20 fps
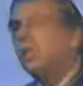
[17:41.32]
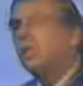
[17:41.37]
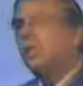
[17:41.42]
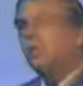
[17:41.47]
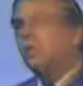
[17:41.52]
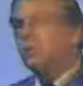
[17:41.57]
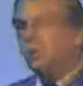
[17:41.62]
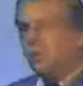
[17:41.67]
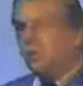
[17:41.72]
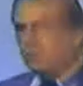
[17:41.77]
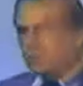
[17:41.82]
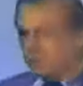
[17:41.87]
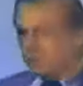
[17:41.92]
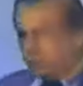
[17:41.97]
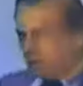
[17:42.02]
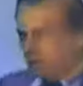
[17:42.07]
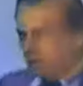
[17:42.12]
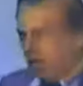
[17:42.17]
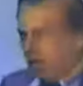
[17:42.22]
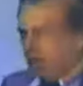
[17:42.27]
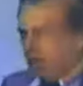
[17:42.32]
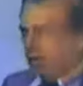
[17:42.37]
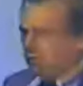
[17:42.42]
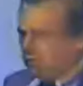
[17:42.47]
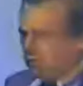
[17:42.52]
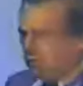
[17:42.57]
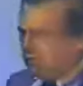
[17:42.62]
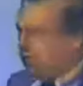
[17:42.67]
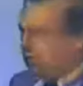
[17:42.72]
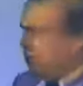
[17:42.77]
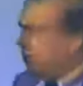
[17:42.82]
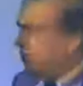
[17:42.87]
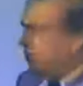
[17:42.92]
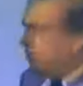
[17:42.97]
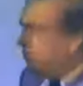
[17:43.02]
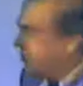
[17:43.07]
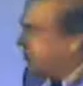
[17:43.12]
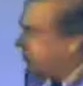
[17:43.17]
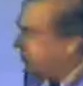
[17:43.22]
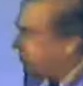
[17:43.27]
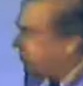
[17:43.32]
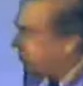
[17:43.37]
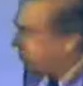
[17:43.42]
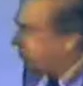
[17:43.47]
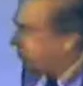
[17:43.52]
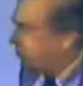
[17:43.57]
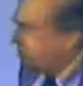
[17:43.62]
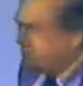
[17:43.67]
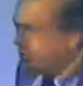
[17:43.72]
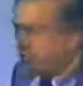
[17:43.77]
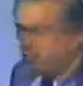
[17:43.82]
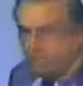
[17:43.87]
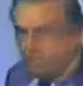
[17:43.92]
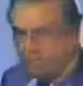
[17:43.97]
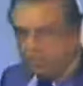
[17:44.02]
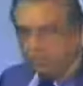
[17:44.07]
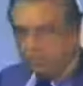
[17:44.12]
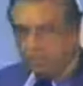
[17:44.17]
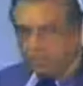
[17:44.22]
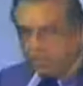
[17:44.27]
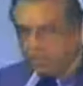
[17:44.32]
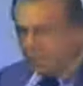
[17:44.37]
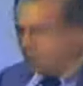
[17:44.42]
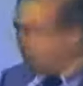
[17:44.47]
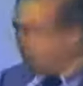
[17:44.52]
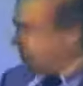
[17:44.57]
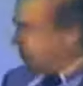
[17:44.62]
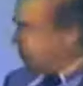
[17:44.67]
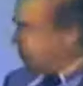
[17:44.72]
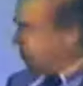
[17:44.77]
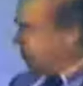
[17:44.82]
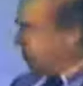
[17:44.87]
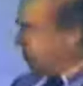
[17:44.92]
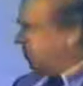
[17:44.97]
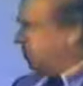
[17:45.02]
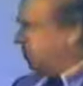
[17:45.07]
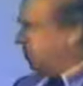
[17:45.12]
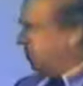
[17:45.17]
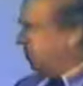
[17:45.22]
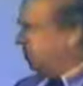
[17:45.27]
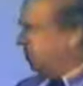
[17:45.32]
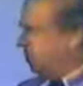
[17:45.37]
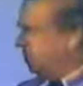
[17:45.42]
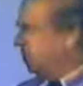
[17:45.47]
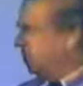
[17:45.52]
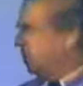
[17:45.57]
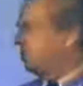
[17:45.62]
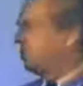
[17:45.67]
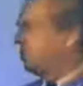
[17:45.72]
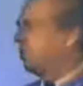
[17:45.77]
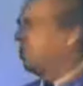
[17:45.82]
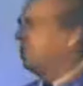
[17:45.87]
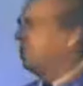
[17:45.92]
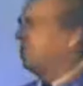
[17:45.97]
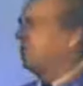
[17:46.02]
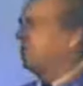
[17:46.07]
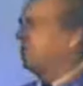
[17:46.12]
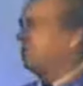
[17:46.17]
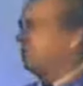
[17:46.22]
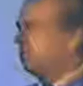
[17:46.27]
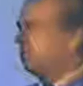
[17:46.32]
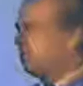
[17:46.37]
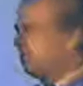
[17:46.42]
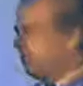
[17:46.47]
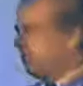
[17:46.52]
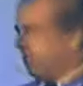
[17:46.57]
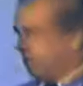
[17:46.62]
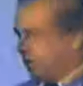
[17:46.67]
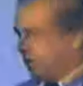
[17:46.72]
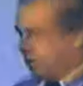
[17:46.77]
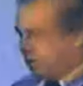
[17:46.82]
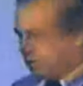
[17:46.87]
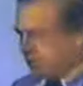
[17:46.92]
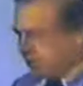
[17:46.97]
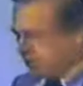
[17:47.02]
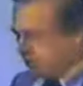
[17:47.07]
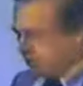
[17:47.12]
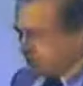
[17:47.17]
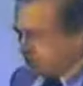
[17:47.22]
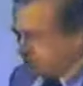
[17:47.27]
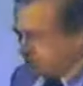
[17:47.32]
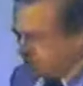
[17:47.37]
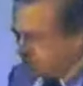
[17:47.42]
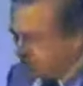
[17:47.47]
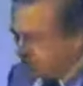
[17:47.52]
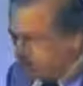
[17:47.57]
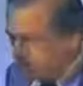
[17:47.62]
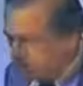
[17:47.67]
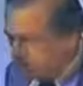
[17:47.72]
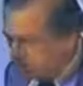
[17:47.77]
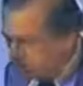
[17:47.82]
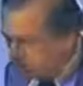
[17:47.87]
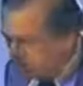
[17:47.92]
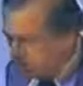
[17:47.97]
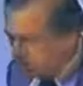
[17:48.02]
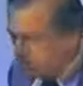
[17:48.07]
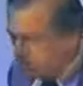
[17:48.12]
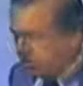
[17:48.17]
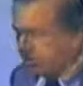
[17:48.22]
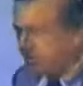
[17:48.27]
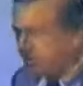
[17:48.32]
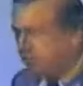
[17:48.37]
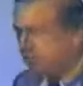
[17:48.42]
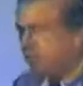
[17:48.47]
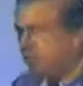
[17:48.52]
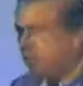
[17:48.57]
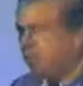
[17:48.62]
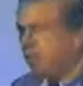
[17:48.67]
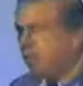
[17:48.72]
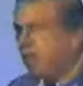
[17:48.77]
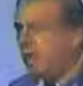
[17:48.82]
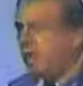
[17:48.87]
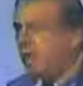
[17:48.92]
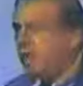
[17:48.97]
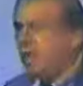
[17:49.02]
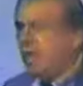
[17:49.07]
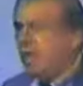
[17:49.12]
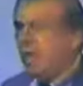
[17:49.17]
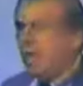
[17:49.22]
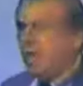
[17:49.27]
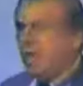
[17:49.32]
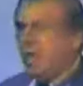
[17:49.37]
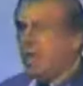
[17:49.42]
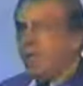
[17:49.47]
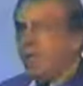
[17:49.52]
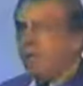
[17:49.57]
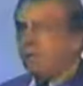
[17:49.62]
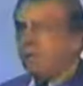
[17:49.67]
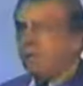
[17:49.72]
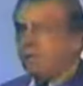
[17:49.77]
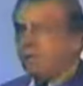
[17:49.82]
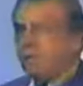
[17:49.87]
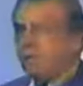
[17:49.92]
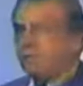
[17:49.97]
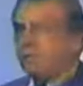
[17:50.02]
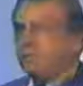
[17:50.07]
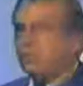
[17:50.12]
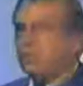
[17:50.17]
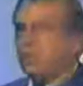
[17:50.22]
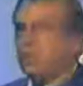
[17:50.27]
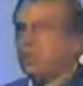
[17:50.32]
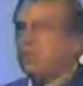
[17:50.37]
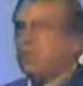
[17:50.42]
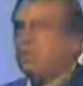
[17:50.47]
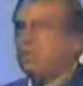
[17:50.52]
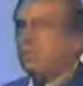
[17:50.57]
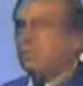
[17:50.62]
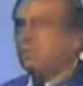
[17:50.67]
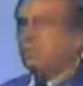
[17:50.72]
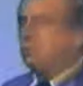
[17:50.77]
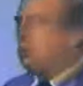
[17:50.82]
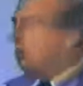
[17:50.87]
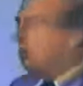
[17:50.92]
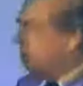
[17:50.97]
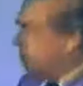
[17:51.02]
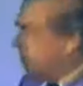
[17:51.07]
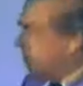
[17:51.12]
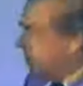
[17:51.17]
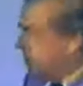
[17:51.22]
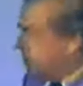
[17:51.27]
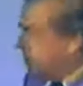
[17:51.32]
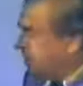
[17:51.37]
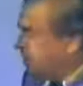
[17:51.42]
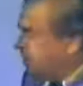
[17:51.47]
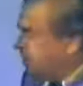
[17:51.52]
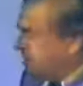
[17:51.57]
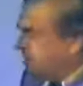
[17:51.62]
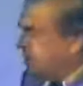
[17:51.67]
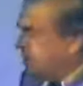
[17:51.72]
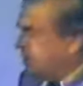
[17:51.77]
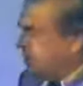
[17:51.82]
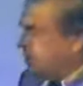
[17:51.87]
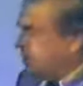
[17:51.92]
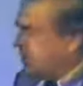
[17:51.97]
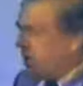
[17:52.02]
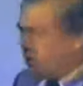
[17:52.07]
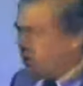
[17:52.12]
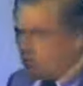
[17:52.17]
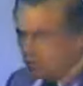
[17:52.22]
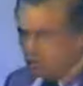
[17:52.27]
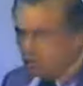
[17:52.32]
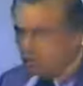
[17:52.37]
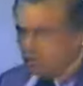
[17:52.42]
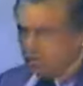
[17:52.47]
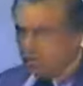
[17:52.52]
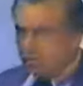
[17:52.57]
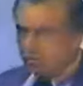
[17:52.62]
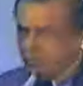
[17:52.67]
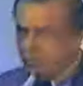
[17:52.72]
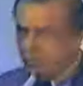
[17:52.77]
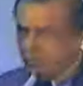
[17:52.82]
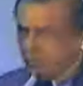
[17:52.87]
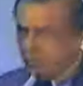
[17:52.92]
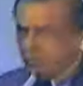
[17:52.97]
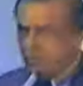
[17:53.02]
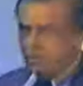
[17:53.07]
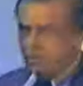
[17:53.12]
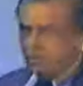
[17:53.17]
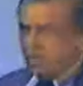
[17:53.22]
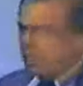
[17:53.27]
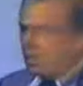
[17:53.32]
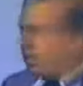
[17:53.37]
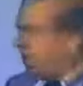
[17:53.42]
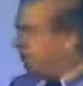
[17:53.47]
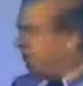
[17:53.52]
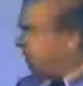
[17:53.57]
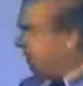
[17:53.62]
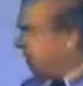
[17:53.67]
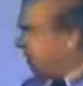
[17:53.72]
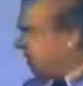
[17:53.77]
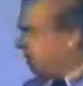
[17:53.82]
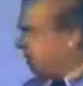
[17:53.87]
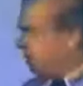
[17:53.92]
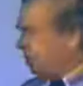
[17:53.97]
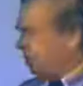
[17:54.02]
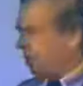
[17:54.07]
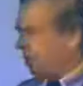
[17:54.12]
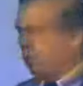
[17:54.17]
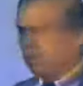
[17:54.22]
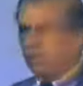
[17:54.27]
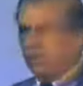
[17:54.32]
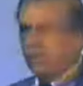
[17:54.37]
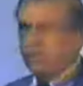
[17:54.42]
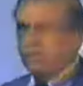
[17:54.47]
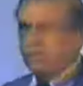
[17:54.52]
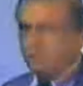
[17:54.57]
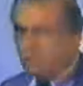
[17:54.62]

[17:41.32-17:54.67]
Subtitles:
raised the cry that we have no more food and we have no more money, we can't keep the war going anymore, so we're going to seek an armistice. And of course, the world order did not want this because they hadn't even gotten the United States